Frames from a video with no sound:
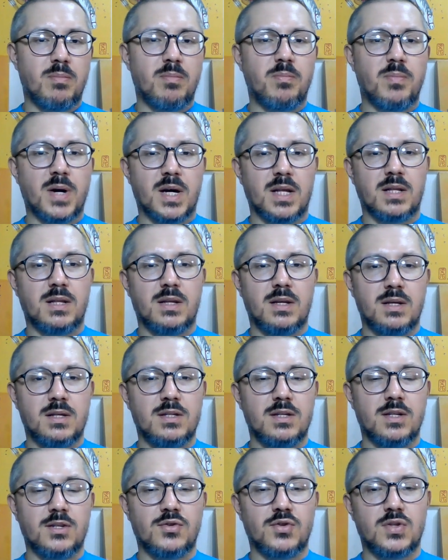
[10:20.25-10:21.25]
But it's
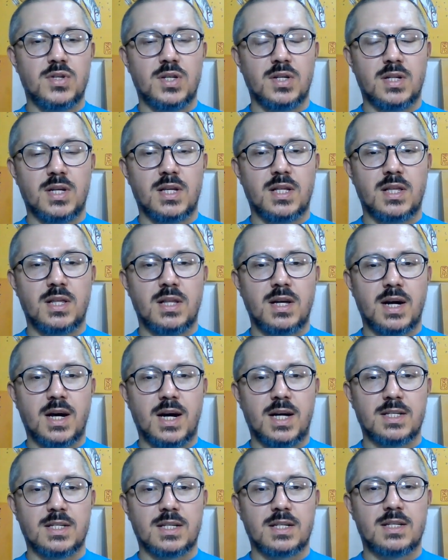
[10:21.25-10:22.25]
interesting that the
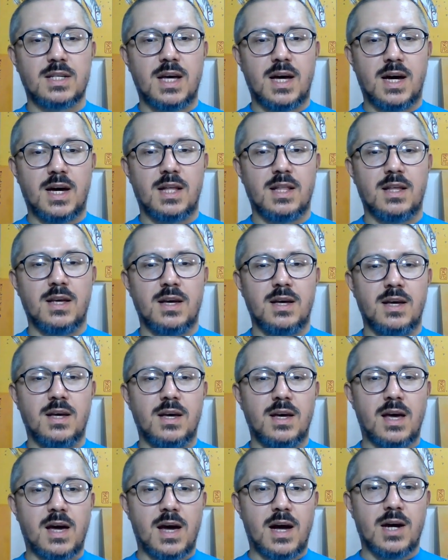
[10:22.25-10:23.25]
Kazakhs had
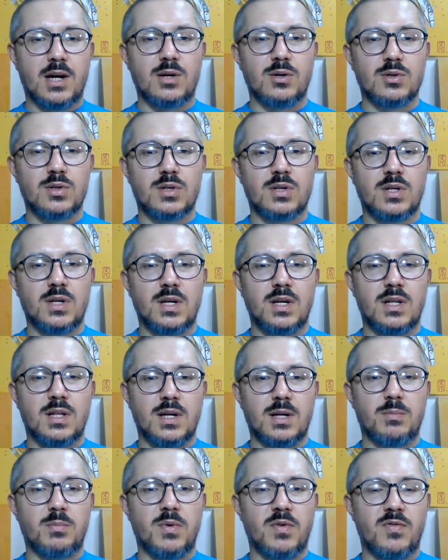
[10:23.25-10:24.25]
arrows
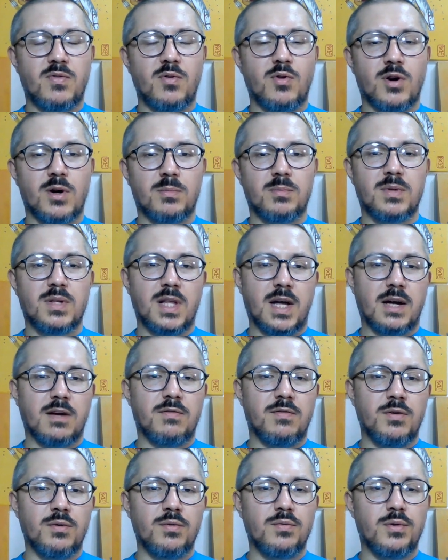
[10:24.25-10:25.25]
that performed like
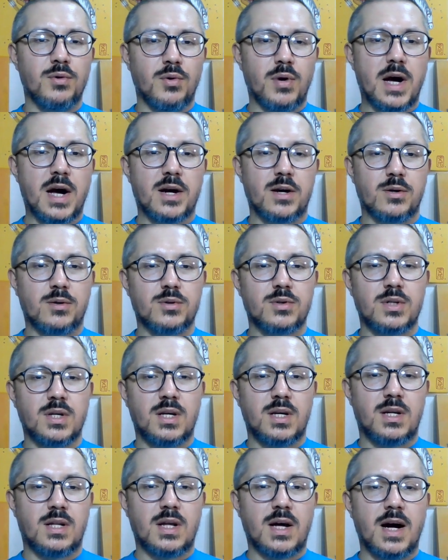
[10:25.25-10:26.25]
flu arrows,
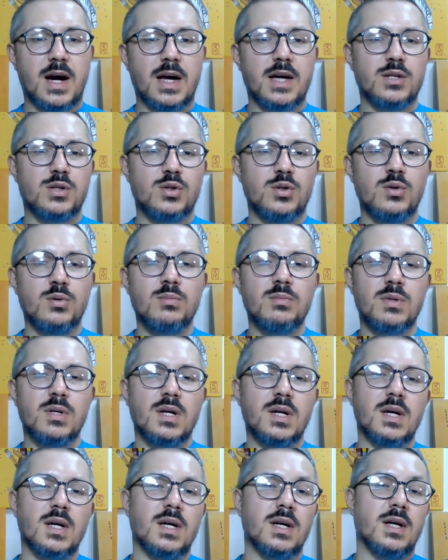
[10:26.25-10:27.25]
and I assumed
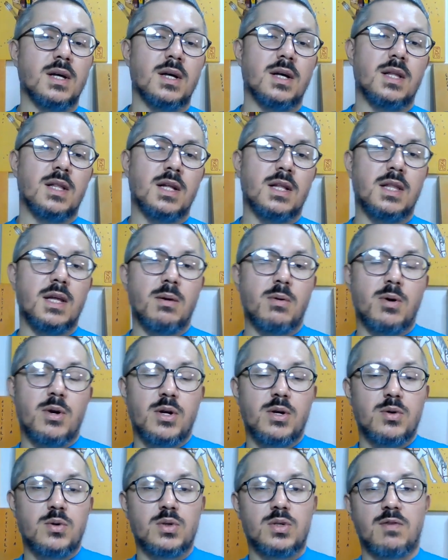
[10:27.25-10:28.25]
that they were
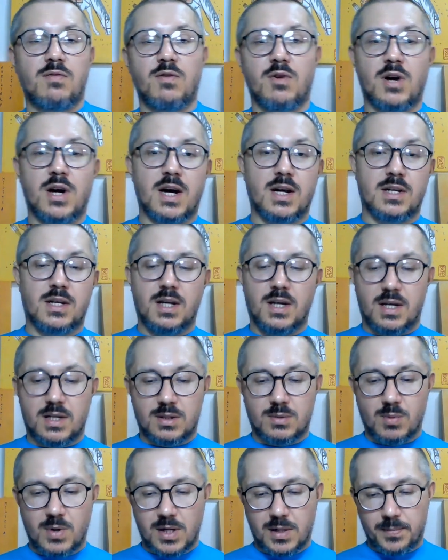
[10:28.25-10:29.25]
used for hunting
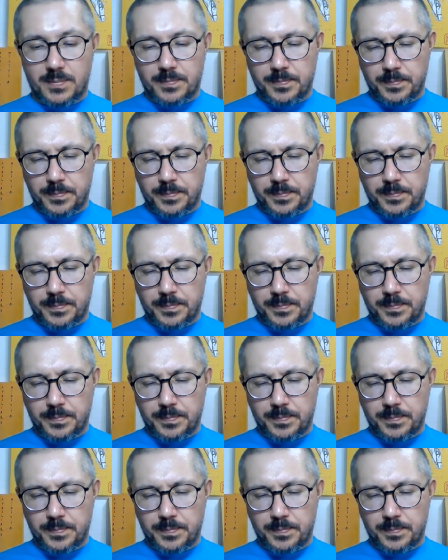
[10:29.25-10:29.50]
as well.